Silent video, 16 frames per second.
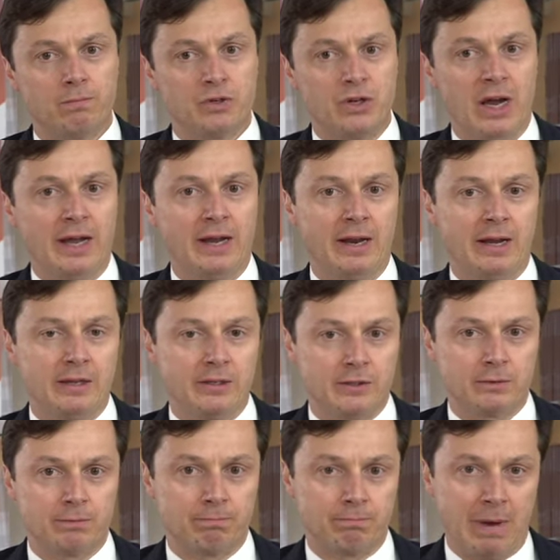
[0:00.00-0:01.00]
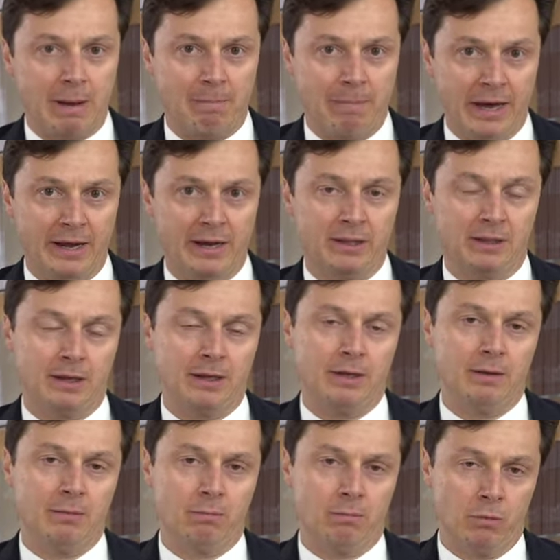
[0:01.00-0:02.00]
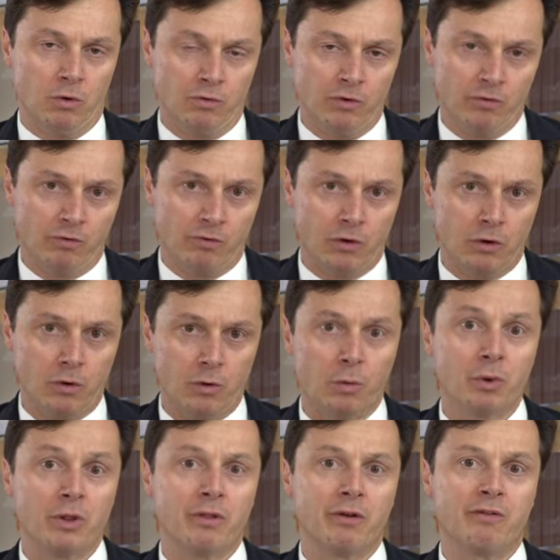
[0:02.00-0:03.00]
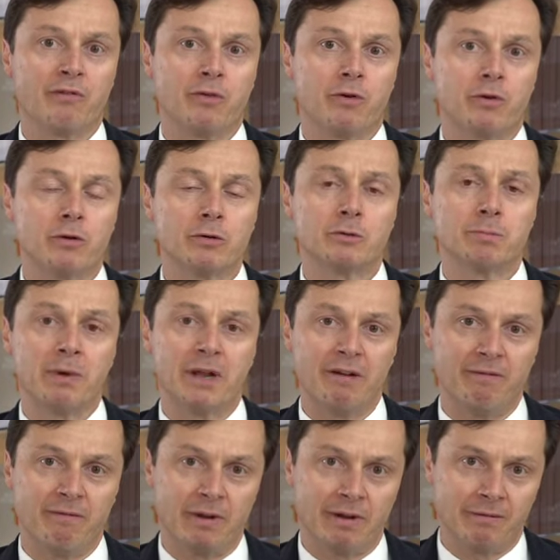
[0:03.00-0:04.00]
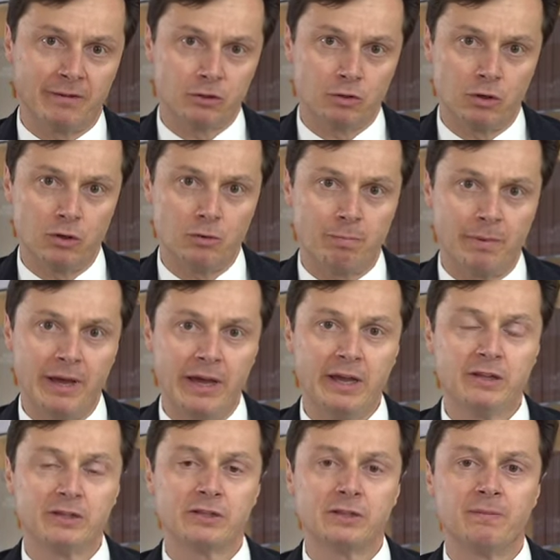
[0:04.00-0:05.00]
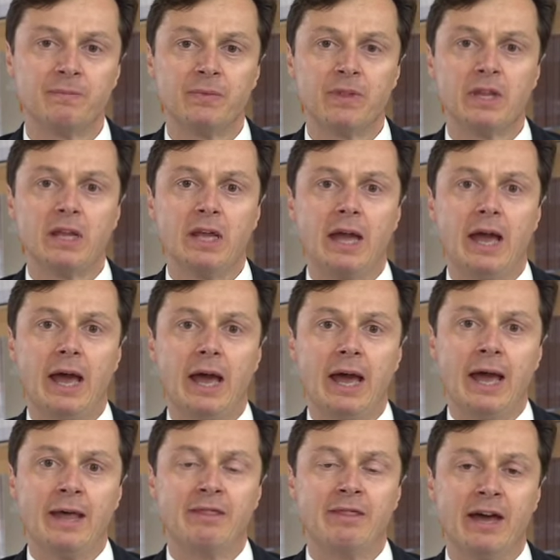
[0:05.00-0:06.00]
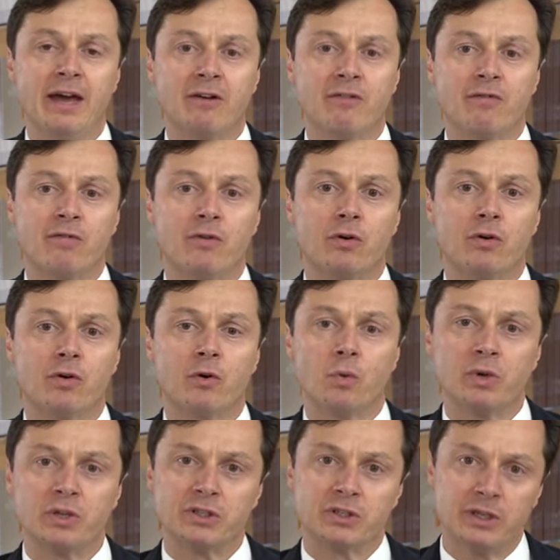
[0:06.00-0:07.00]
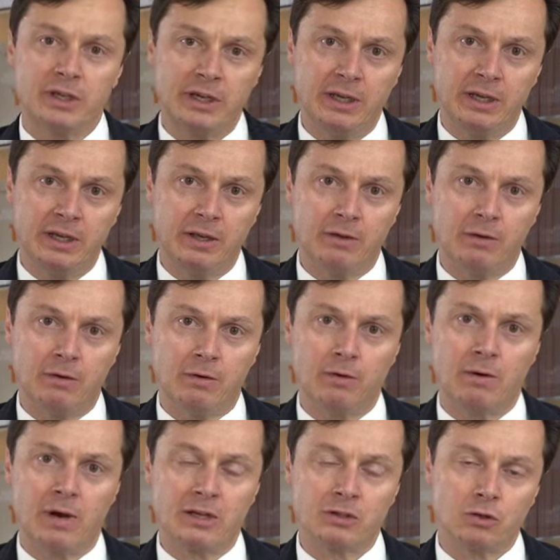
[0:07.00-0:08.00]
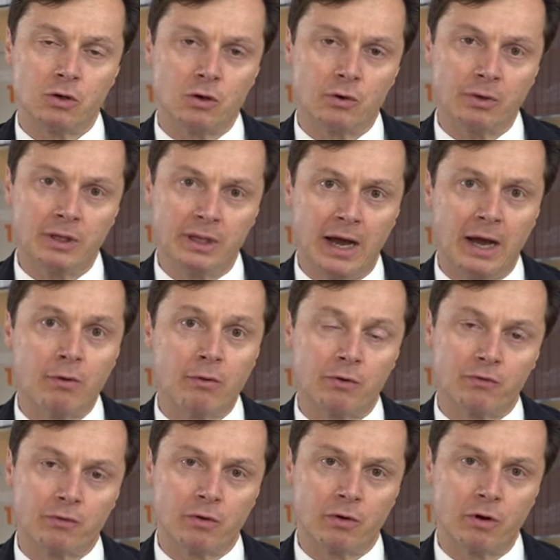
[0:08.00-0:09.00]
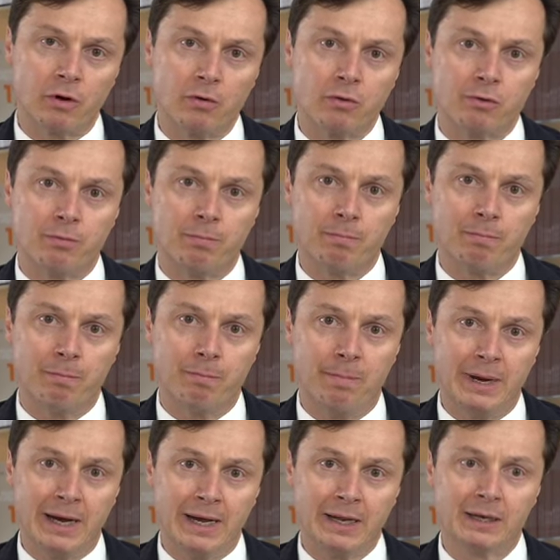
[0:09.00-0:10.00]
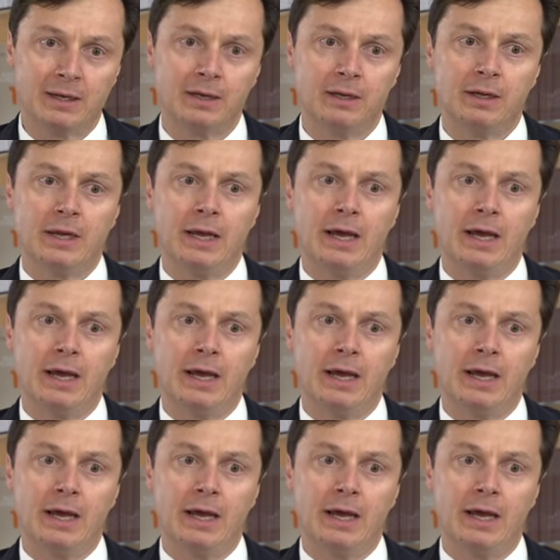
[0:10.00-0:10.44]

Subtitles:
China is apparently moving forward with reforms, but of a slow pace. And therefore, we see, you know, a slowing down of growth, but